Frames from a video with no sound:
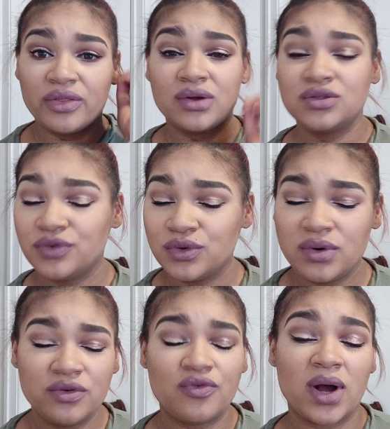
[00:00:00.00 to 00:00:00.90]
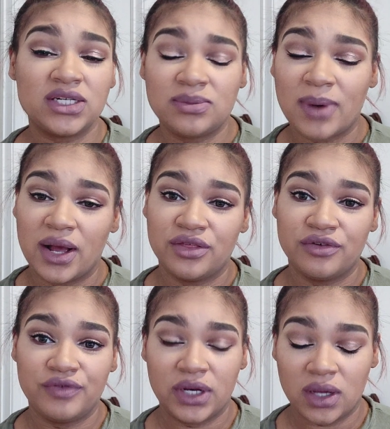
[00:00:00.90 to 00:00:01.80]
Now, those of you who've watched my
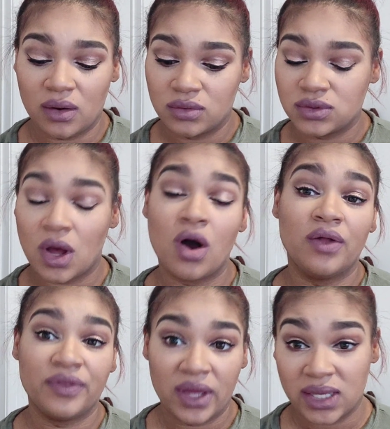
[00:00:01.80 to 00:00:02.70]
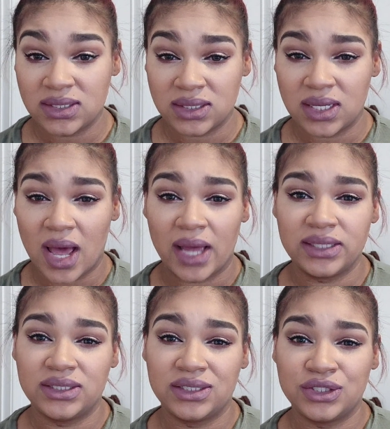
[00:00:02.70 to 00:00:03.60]
other videos on the HESI,
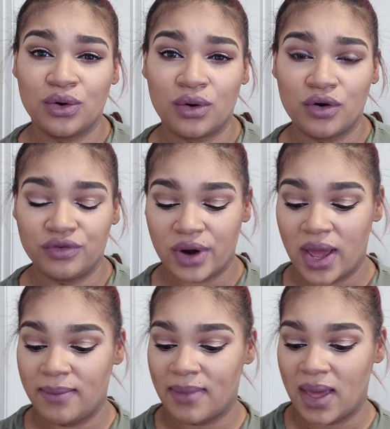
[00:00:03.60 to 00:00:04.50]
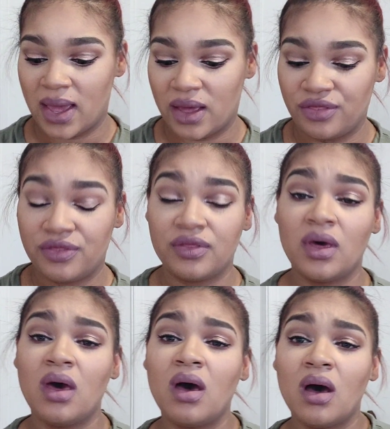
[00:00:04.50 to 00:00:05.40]
I did go over a math,
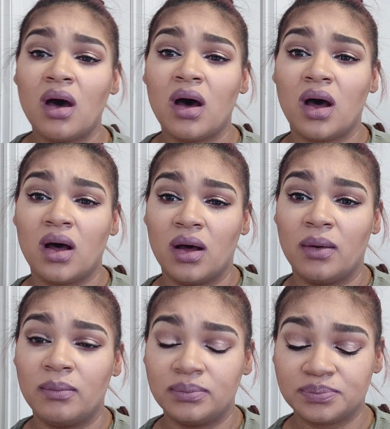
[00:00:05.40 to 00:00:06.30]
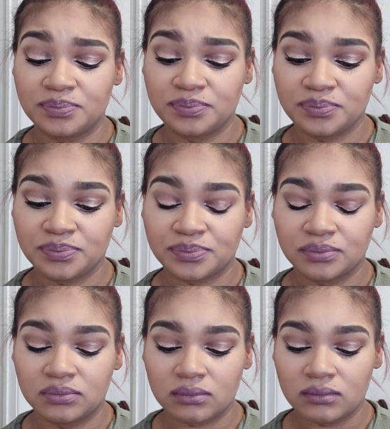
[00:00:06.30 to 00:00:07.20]
um,
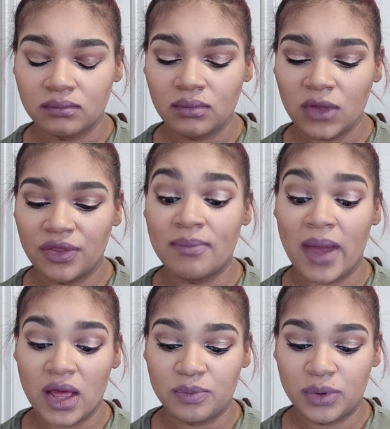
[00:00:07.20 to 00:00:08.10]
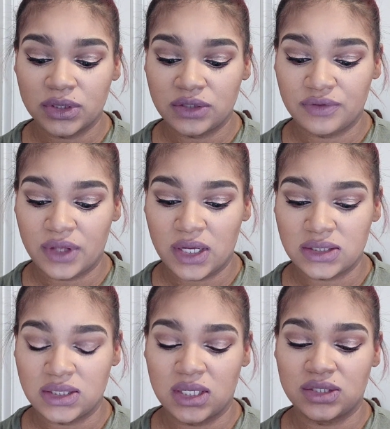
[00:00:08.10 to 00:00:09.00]
the math portion of the
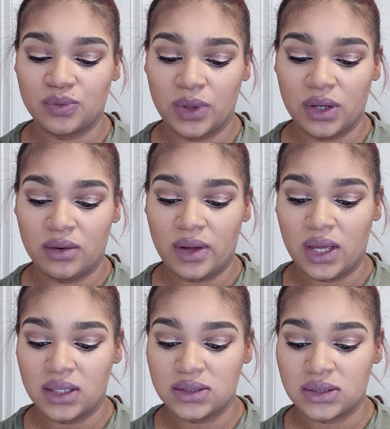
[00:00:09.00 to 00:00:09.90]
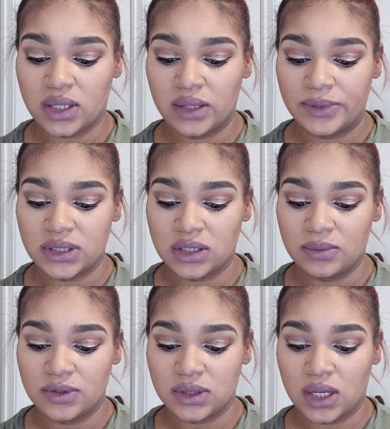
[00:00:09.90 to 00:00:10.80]
HESI as well as, sorry, let me
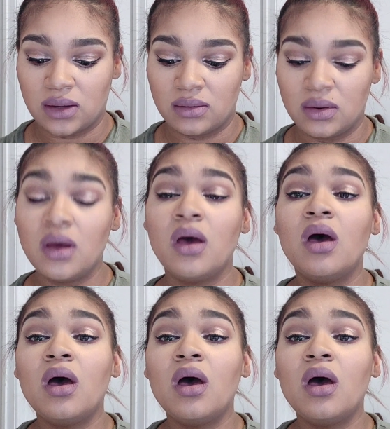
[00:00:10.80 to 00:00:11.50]
turn the music down